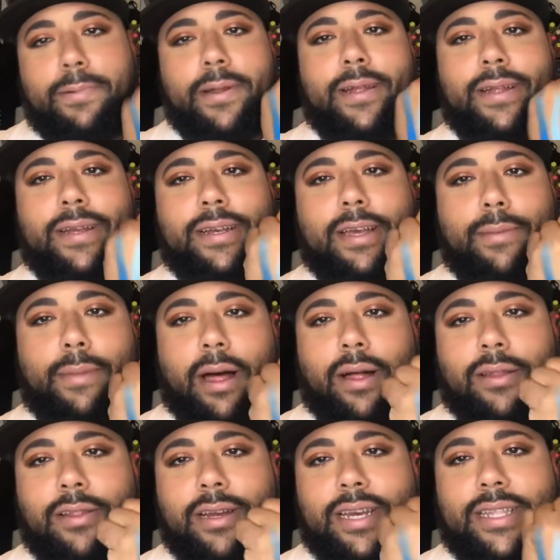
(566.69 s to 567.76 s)
but come on,
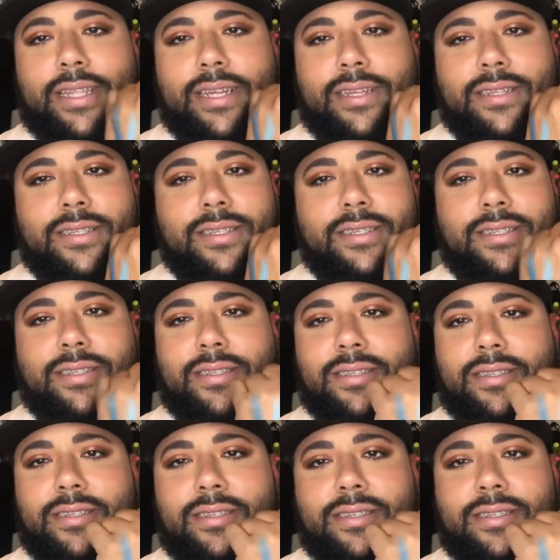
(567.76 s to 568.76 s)
look at this.